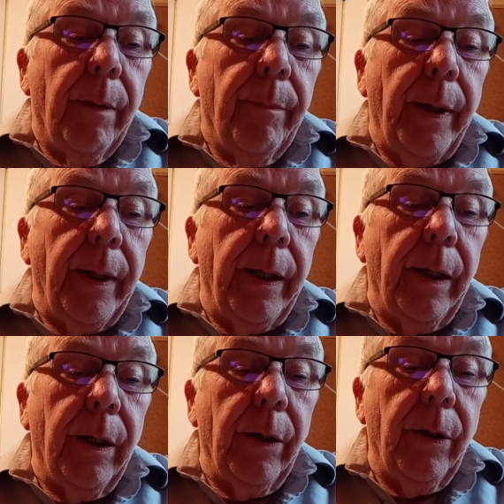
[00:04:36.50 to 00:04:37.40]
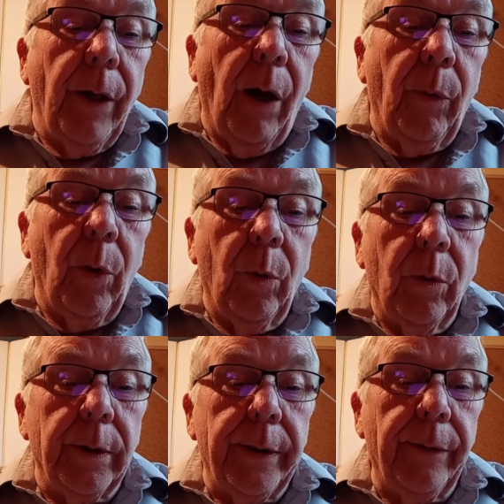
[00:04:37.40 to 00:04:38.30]
many know-all
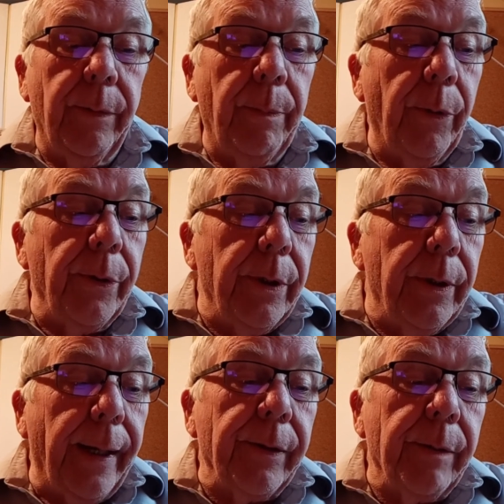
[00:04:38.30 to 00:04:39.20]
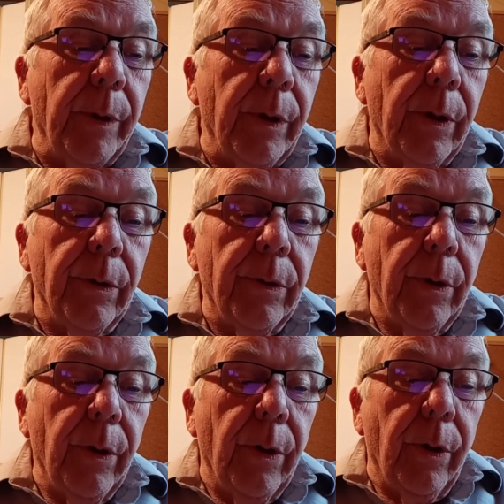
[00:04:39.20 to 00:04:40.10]
self-appointed experts
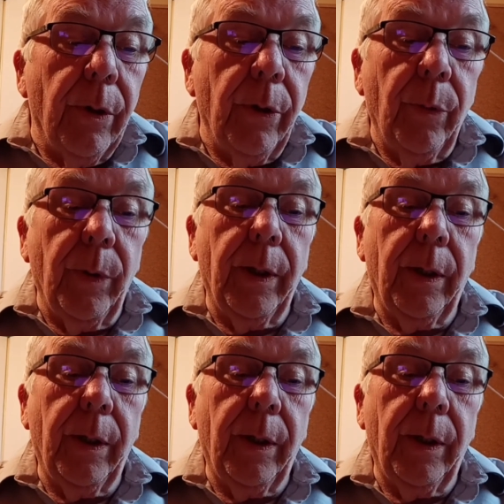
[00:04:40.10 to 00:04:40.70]
who were